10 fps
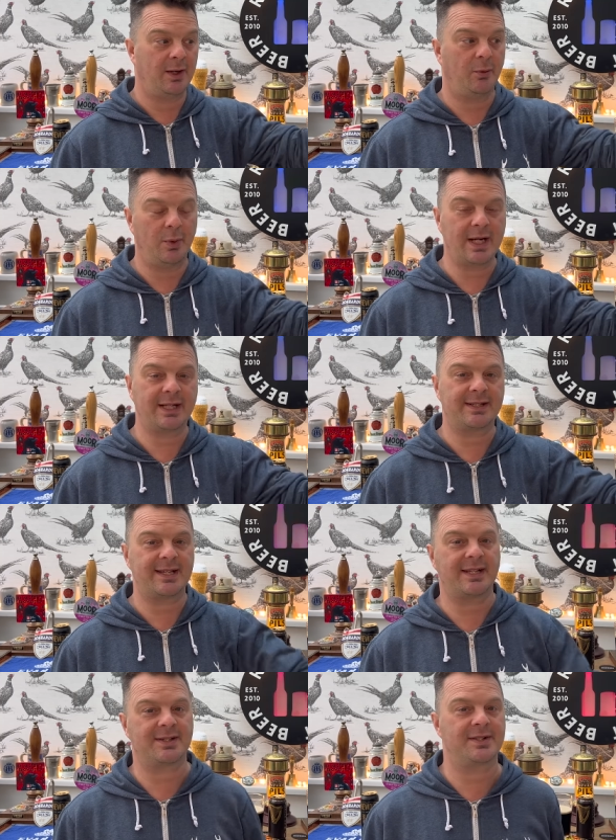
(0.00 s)
we're going to
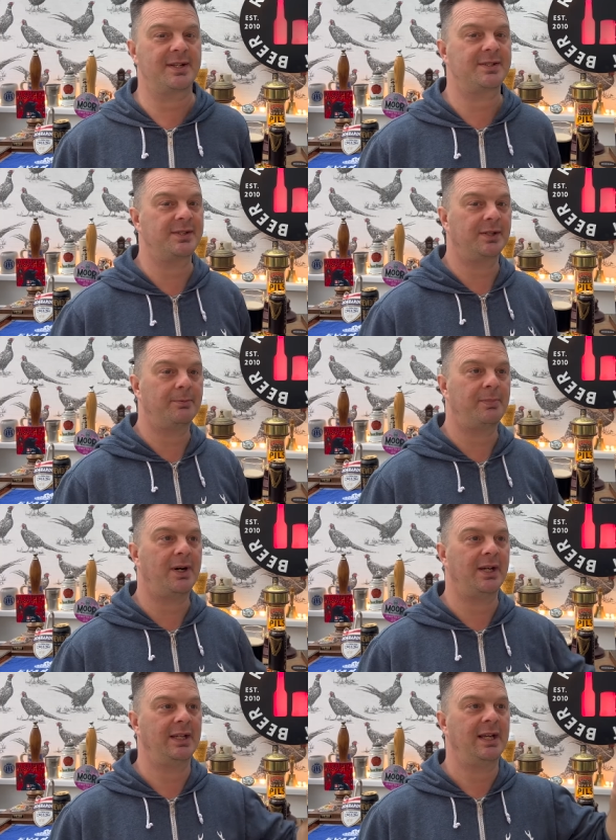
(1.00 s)
take a slice of your
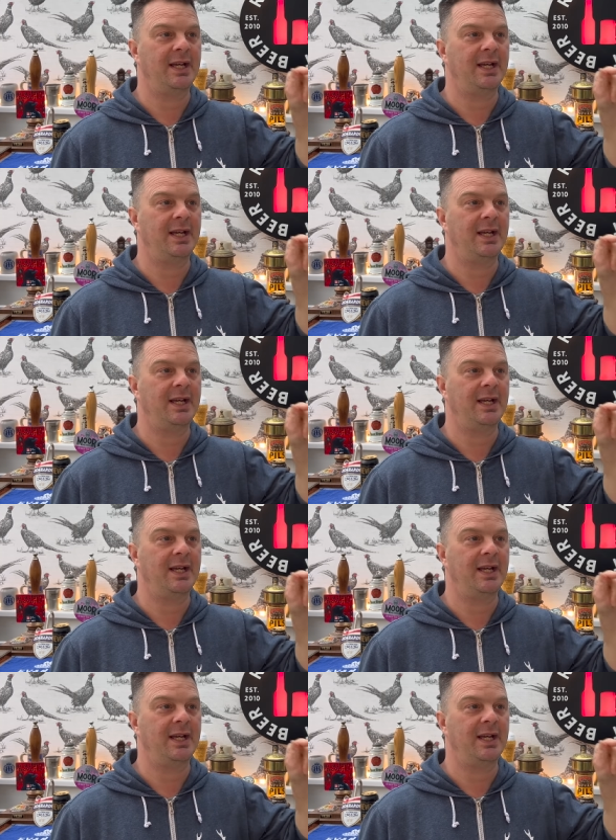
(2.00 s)
pie.